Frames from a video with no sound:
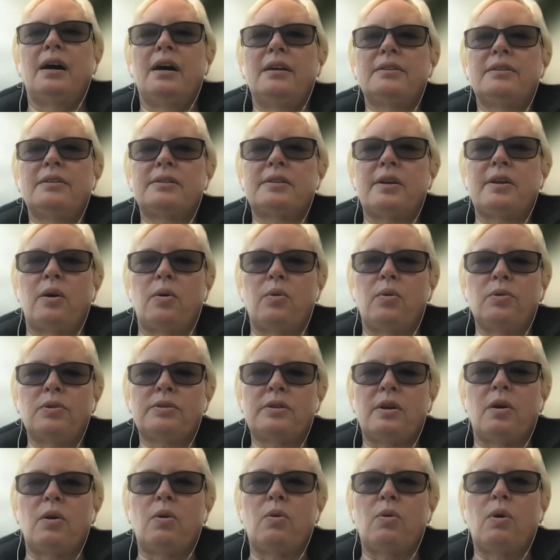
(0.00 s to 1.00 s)

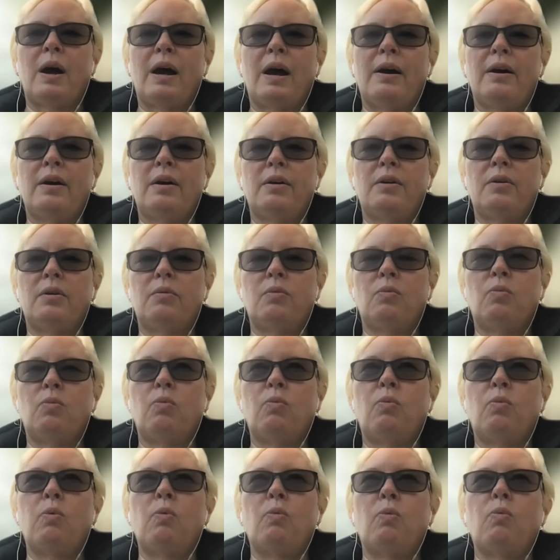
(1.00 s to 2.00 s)
So
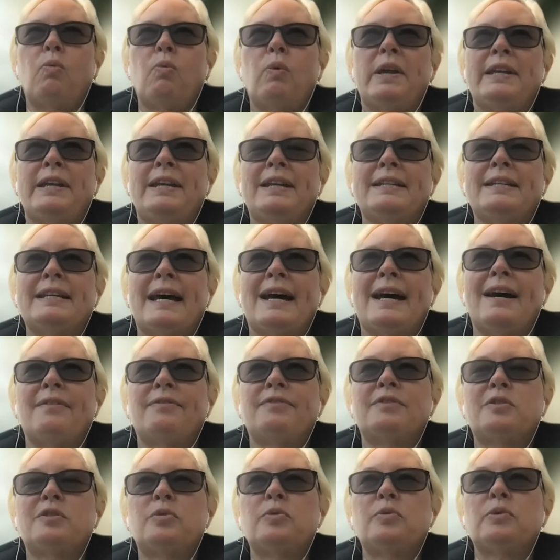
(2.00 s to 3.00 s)
we need to
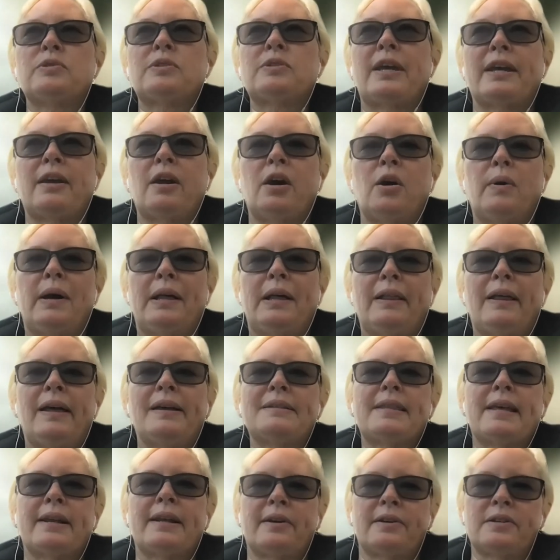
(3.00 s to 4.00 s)
have tools like
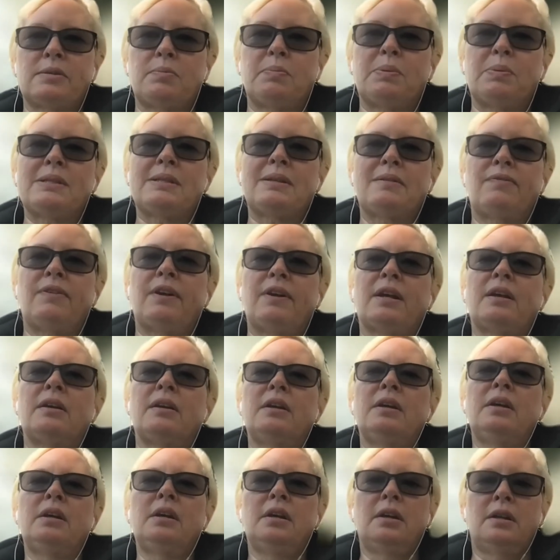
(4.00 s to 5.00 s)
OLS that are specific
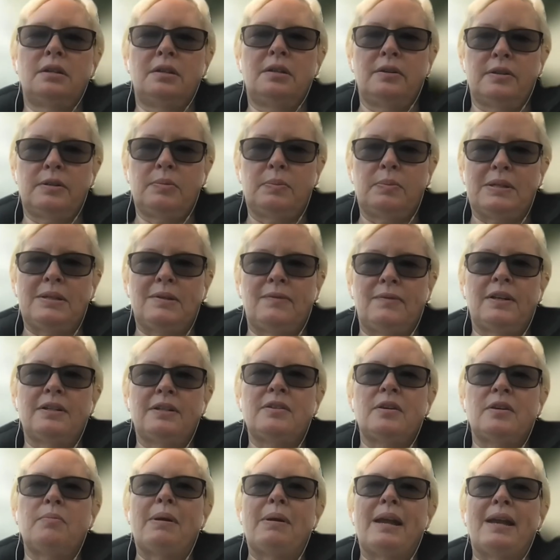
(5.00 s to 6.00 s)
to specific
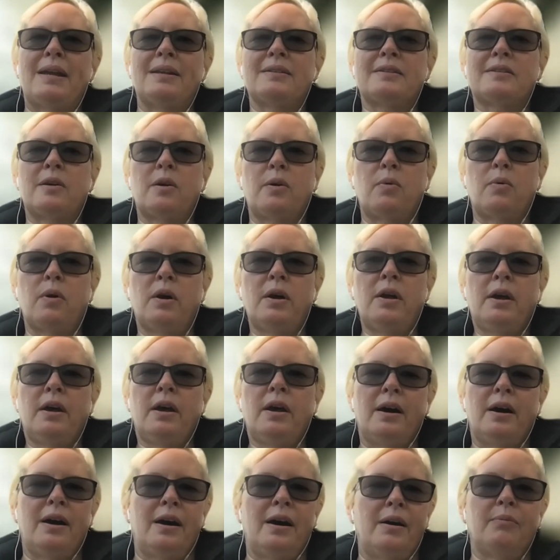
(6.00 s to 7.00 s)
domains. So
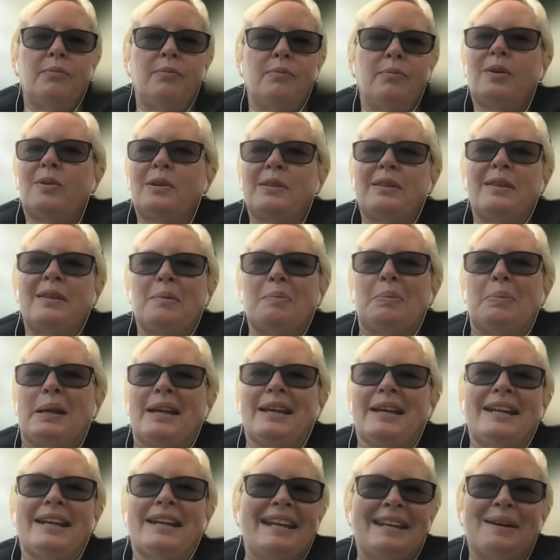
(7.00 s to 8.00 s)
could there be
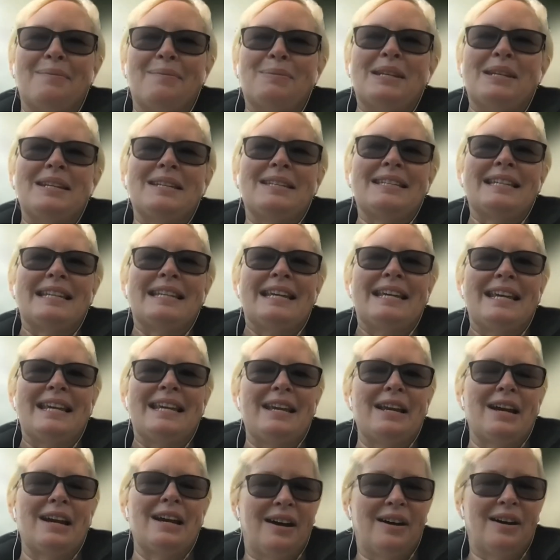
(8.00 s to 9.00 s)
an
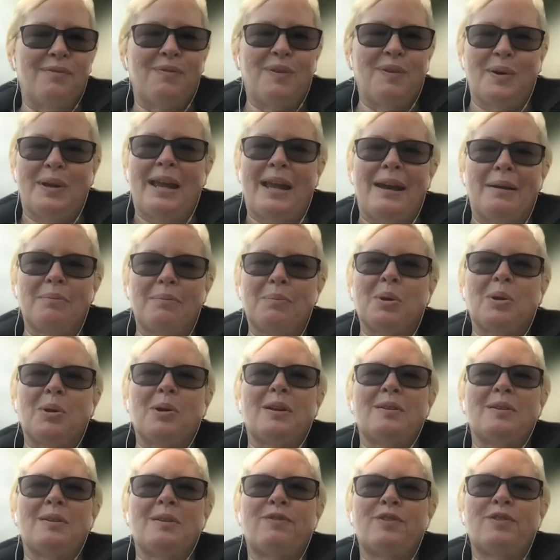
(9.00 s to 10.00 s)
NMDC
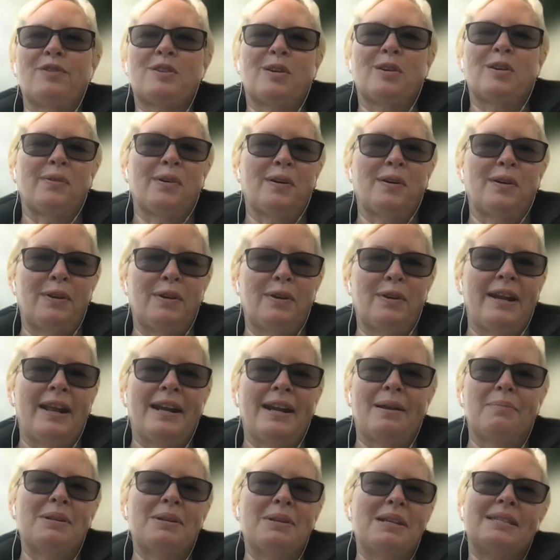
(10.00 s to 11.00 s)
vocabulary server, an
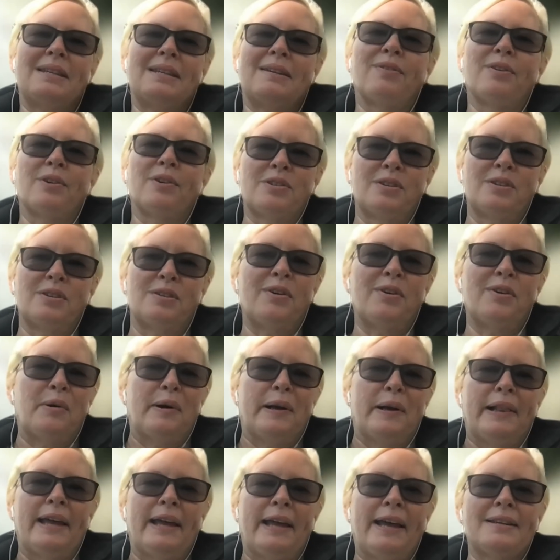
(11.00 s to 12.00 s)
NMDC version of
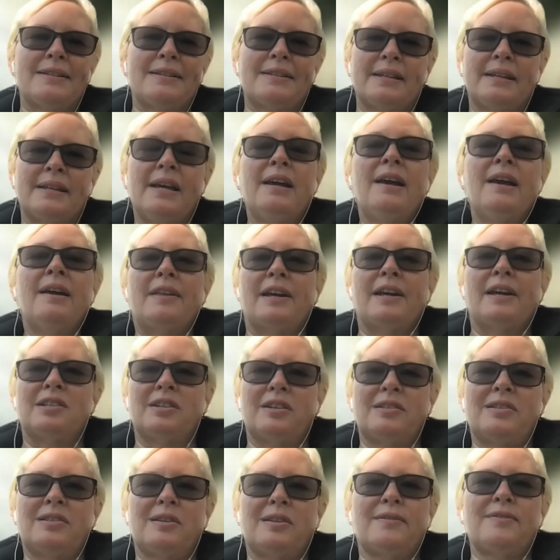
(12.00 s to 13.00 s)
OLS that
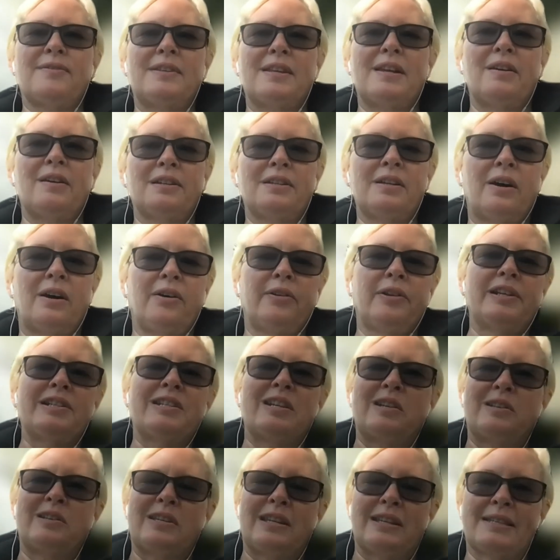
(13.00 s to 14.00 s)
just serves the
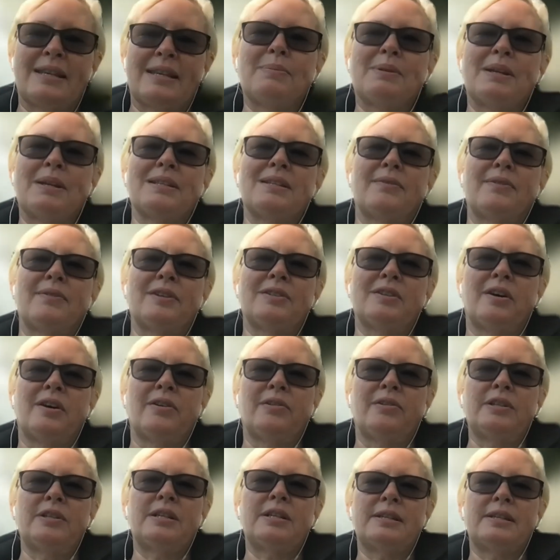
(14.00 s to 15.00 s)
ontologies and subsets of
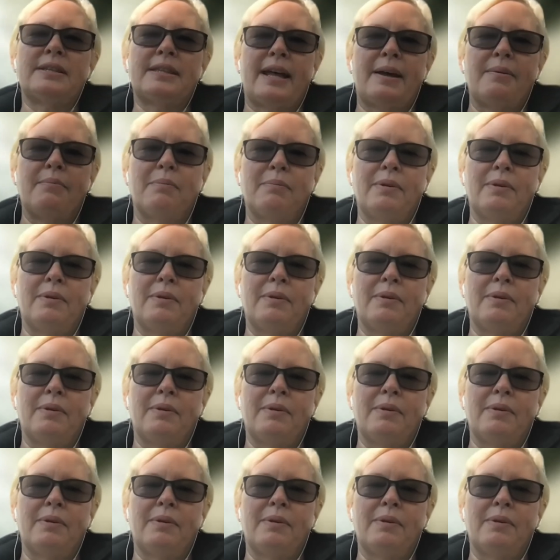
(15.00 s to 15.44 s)
ontologies that